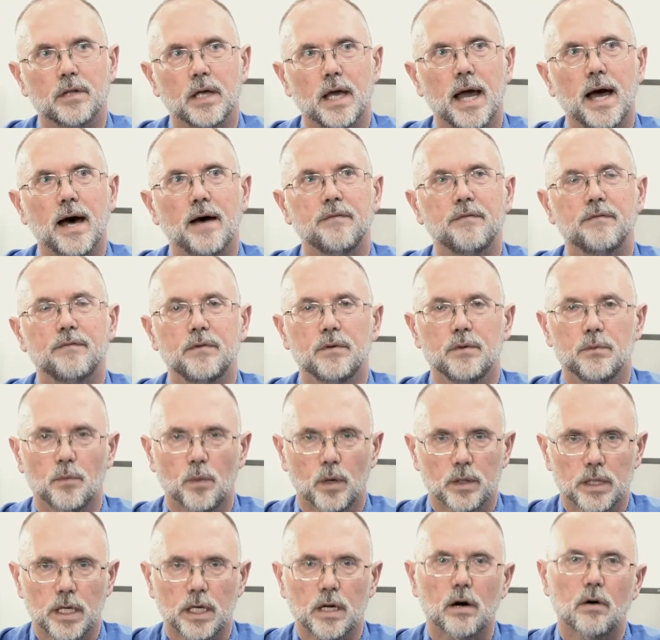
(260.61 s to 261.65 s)
They have
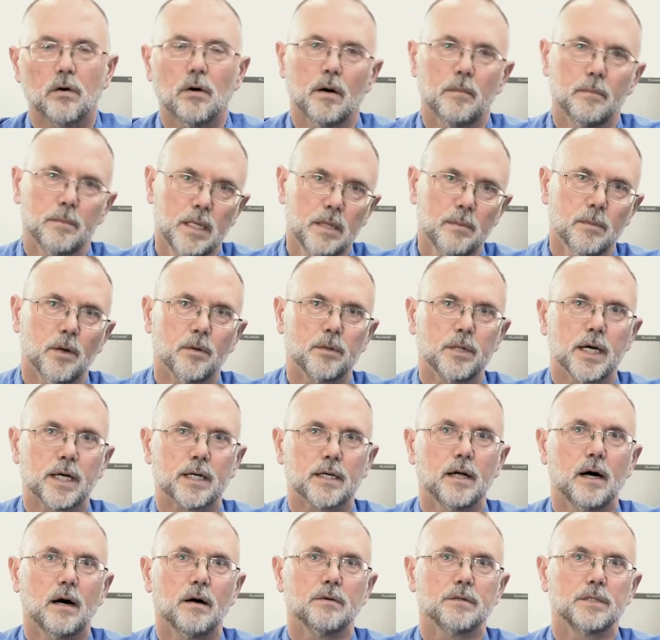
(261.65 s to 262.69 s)
what they call a MIMO
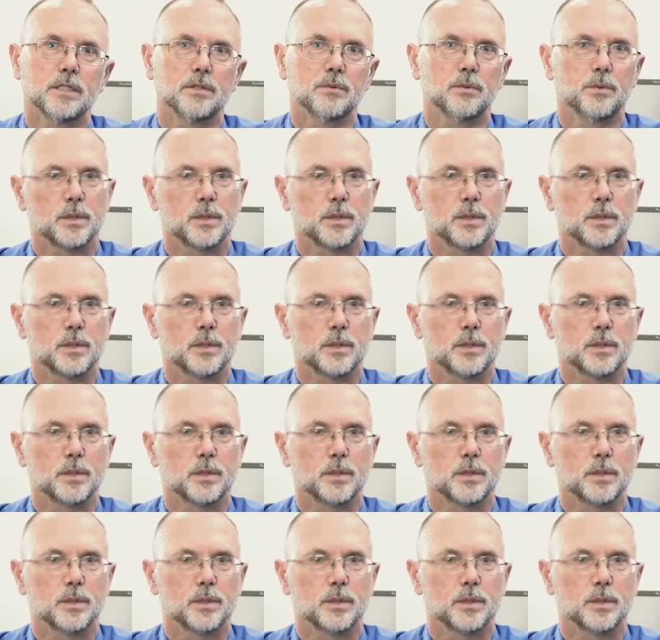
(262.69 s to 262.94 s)
technologies,